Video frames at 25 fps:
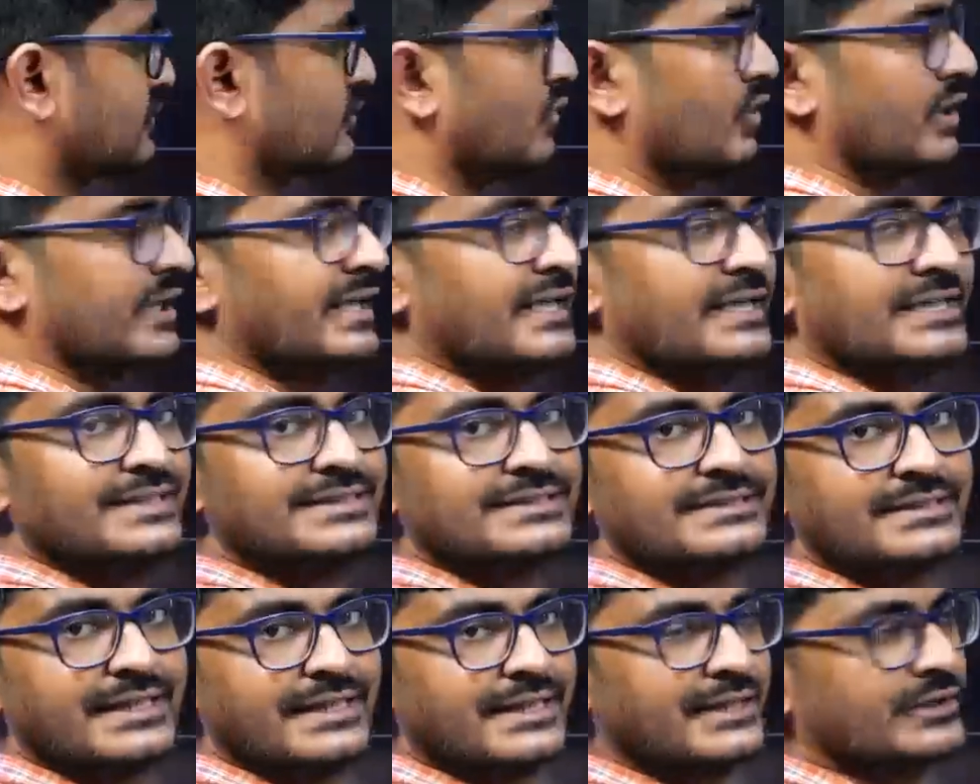coordinate
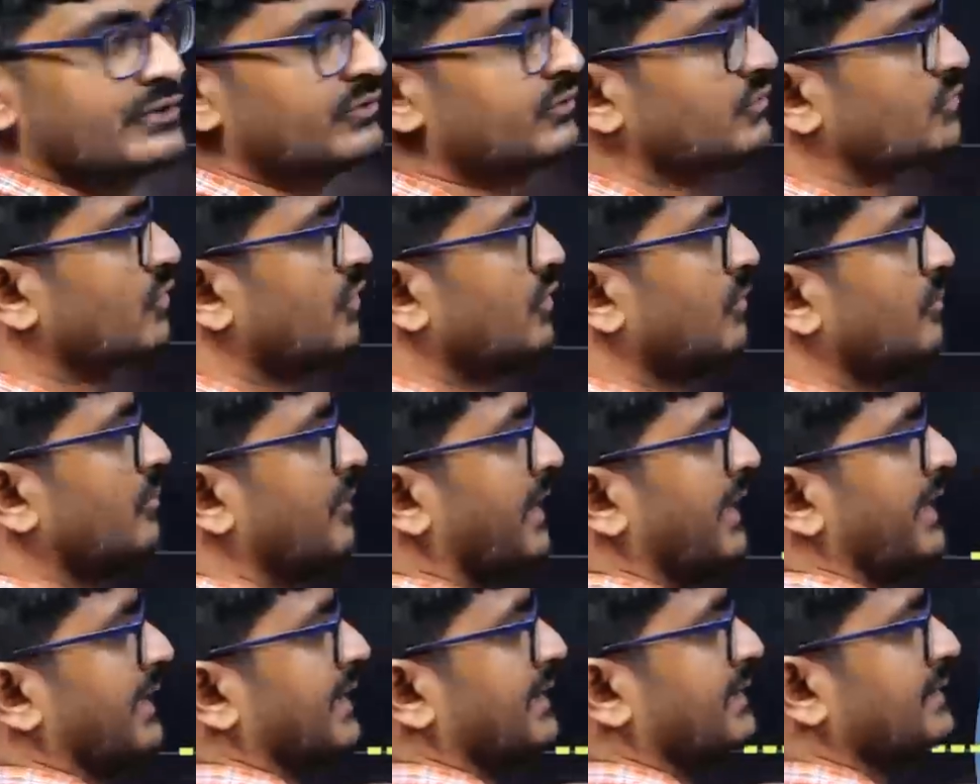is negative, so
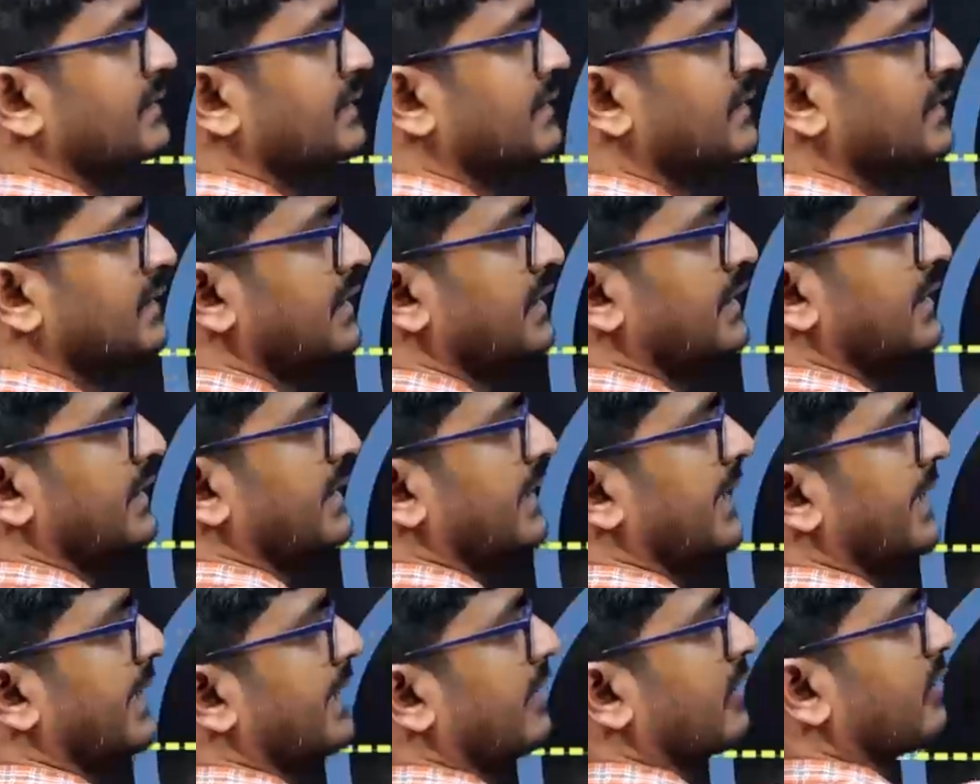minus
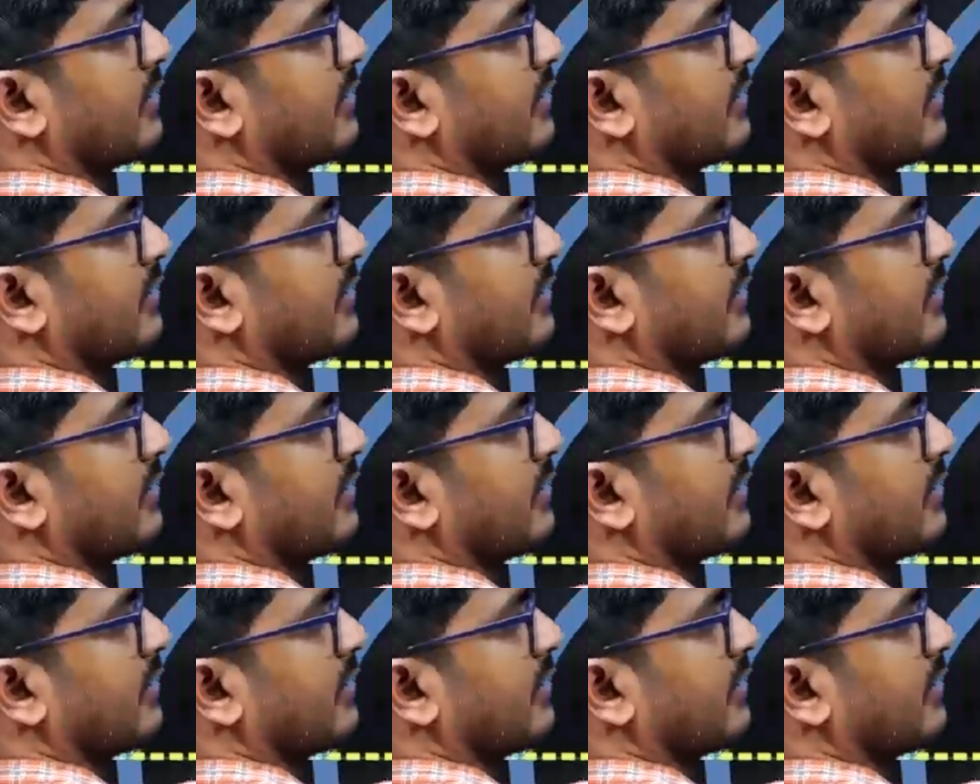a